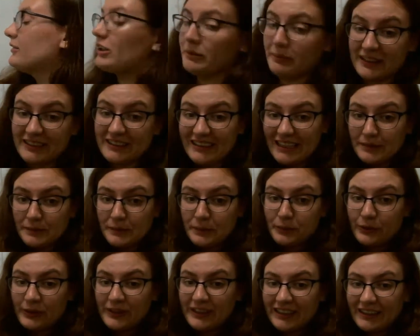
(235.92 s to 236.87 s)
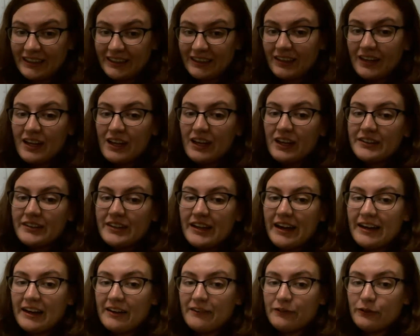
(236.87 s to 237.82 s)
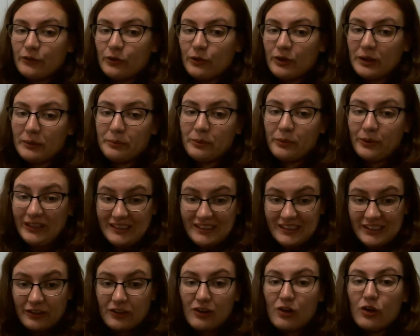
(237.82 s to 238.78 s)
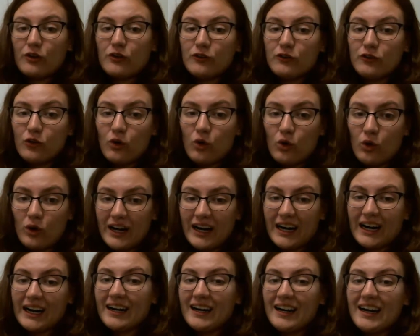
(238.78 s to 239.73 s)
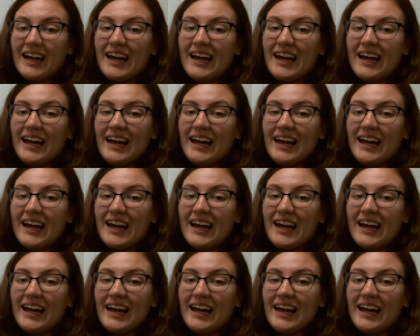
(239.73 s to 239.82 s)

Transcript: or my decimal point here, so I'd have 4.0 or 4